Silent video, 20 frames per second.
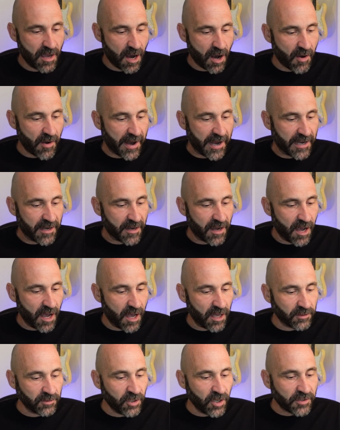All right,
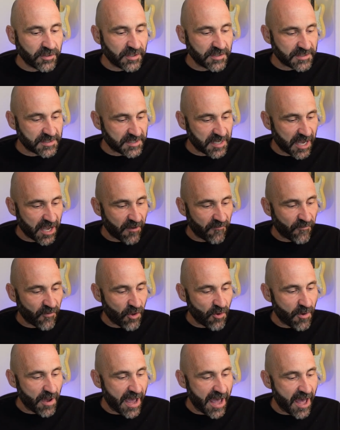uh, look to see if
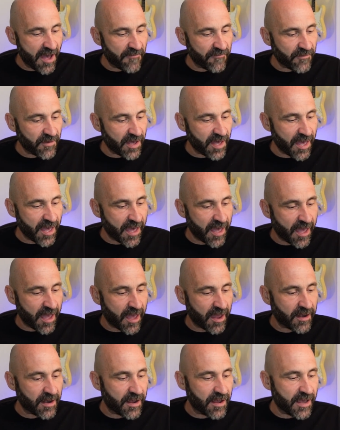you have
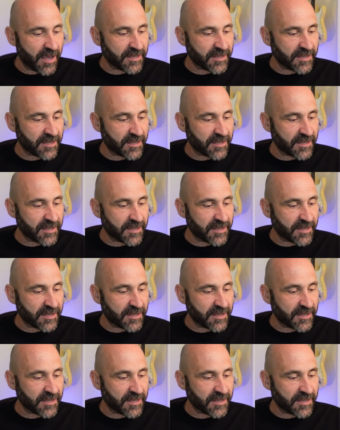an